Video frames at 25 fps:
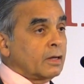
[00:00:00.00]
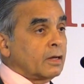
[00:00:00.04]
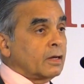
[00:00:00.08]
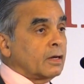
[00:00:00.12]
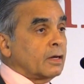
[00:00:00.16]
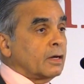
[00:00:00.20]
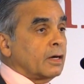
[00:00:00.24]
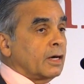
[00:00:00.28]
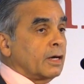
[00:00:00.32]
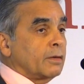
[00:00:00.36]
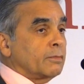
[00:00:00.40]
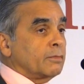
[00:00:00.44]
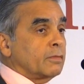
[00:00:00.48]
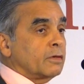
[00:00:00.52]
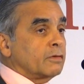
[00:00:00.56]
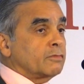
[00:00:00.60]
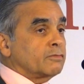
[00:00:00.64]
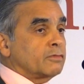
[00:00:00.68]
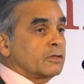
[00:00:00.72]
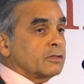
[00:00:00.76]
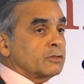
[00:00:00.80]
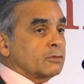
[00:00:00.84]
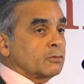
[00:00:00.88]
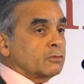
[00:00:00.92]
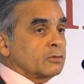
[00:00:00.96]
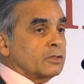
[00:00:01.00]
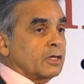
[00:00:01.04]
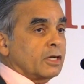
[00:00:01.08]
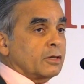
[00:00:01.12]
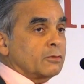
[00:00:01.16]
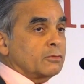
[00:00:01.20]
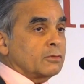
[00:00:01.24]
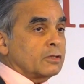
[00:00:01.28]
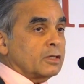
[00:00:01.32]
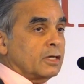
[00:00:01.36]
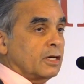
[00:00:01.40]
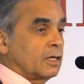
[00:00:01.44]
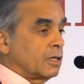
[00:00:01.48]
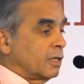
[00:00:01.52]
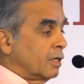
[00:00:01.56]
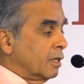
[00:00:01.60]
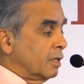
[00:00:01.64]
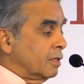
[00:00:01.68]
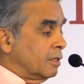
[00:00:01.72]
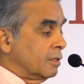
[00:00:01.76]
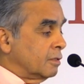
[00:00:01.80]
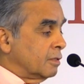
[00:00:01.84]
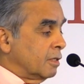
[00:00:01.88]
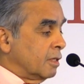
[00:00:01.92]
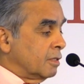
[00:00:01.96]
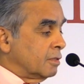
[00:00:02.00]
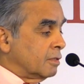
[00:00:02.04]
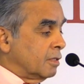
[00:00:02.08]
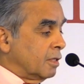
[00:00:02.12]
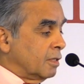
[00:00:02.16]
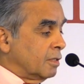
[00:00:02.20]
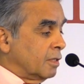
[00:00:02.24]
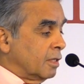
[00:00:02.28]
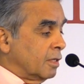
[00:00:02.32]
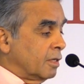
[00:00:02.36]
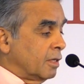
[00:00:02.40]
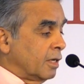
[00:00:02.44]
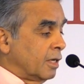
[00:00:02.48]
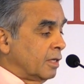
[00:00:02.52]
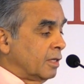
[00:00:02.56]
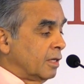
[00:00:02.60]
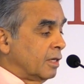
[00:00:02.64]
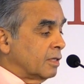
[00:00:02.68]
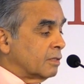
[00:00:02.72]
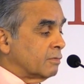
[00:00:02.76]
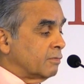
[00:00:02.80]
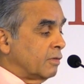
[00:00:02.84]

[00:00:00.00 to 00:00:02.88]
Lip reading: I referred to Tarun Khanna, he says that as